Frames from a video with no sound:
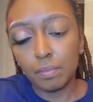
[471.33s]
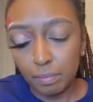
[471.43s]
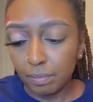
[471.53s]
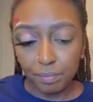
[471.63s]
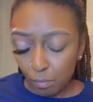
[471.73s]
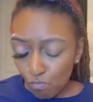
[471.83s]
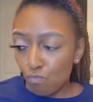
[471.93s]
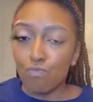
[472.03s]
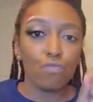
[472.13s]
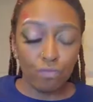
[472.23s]
So my
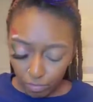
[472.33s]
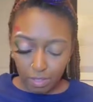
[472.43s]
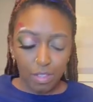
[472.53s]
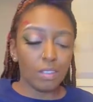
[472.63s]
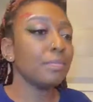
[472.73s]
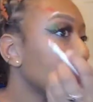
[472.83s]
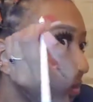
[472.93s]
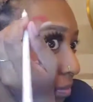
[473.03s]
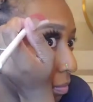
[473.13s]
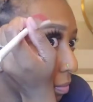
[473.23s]
nosy ass looked into
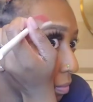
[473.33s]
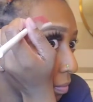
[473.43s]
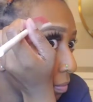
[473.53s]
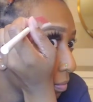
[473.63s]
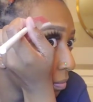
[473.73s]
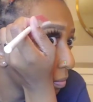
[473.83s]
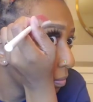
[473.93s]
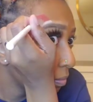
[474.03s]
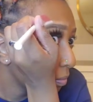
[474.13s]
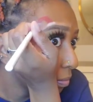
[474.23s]
the glove
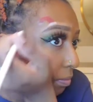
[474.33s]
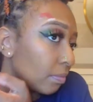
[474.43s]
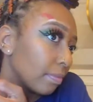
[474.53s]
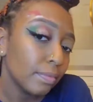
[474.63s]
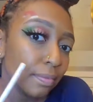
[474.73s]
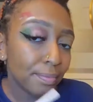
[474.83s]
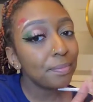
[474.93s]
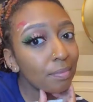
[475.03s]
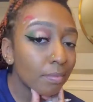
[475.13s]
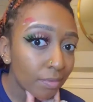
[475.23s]
department and
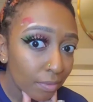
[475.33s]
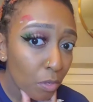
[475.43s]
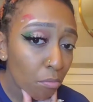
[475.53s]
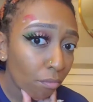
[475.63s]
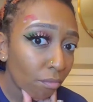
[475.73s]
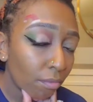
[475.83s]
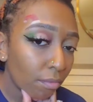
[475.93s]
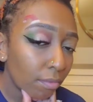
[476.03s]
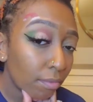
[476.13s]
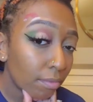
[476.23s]
he had a
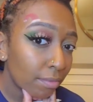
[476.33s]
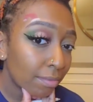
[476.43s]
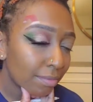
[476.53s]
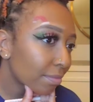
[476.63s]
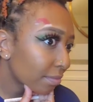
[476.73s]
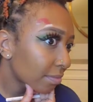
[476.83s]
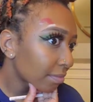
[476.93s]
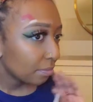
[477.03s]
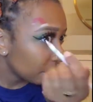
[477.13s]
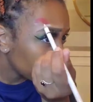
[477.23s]
ticket.
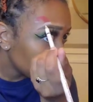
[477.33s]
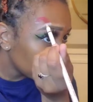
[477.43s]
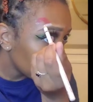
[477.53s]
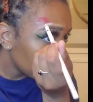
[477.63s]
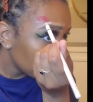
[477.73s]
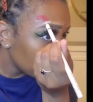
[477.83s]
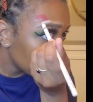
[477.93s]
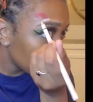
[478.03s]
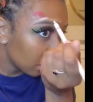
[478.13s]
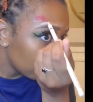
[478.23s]
This nigga name on
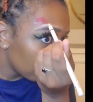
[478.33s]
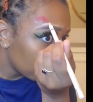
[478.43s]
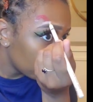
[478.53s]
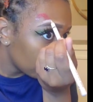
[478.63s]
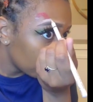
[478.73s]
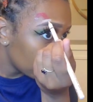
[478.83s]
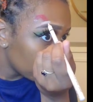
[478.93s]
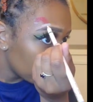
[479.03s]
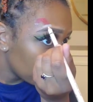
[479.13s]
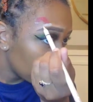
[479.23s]
the ticket
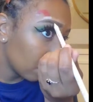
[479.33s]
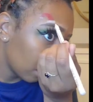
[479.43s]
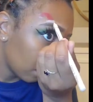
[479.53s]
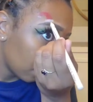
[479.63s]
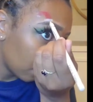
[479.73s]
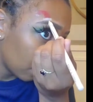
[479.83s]
was not what the fuck